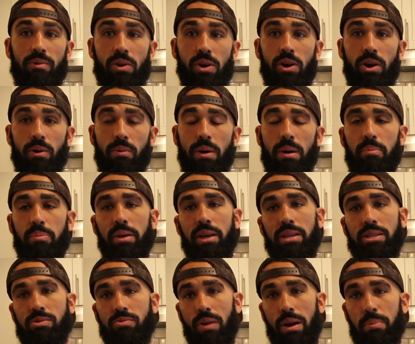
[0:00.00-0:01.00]
on our
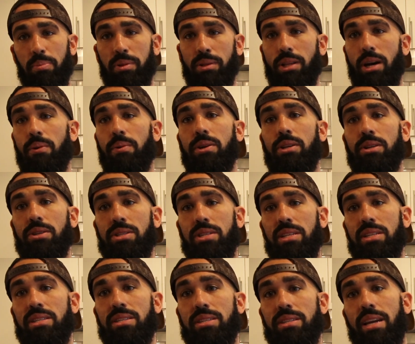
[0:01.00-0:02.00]
webpage, right below it, you'll see
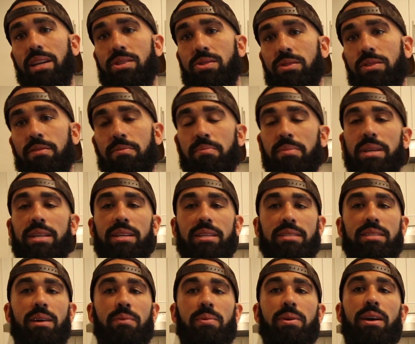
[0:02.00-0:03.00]
a schedule of
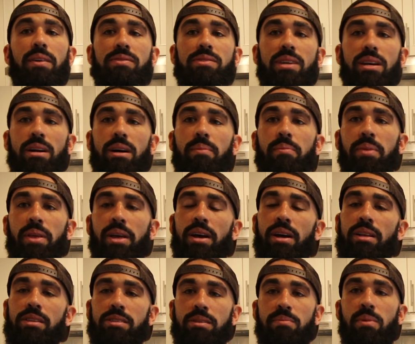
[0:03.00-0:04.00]
meetings that we have set up.
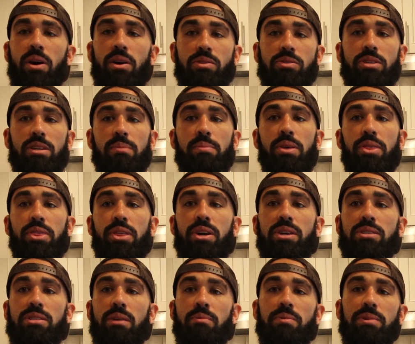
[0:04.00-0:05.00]
Tomorrow's gonna be
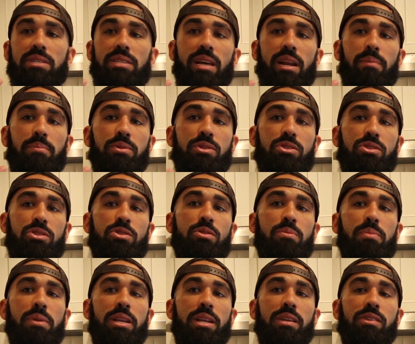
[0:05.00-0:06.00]
Thursday. We set up 2
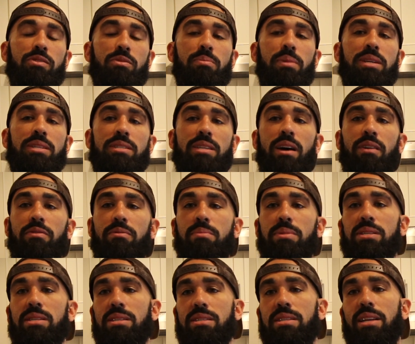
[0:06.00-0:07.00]
meetings for myself and
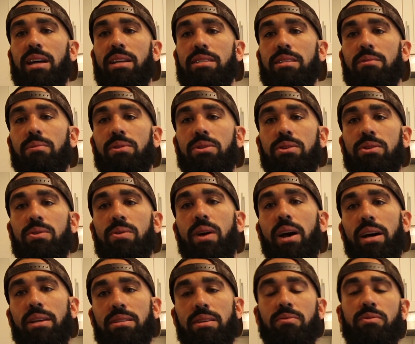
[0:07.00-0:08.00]
Miss Lasanti with you
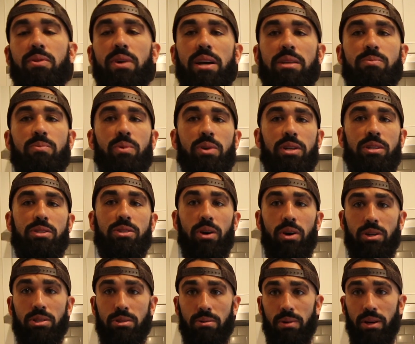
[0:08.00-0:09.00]
guys. If you guys wanna
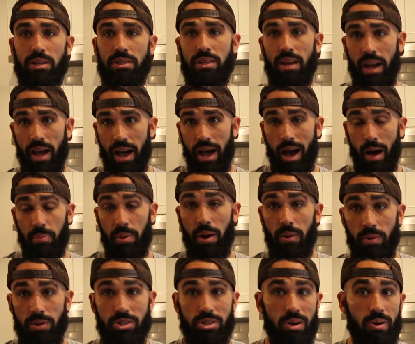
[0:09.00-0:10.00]
talk to us about
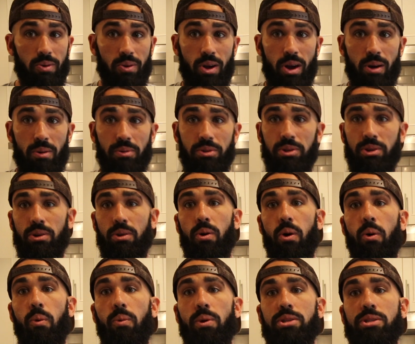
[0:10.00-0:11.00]
what's going on with you,
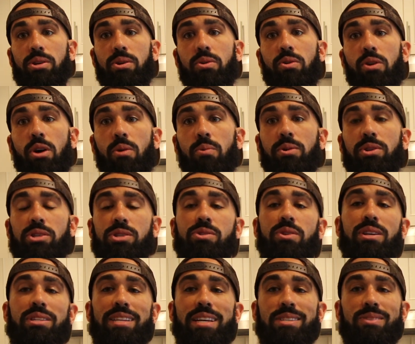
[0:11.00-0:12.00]
what's going on with
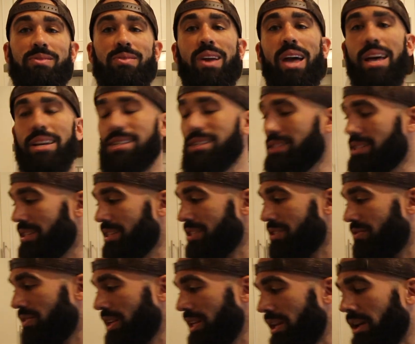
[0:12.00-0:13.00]
stress as a reaction to
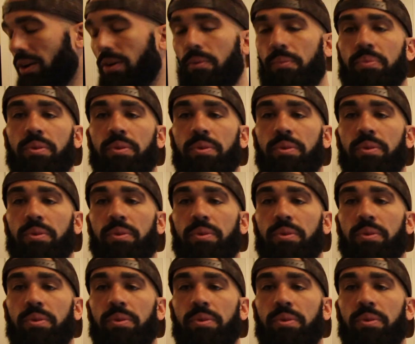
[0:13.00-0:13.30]
this video.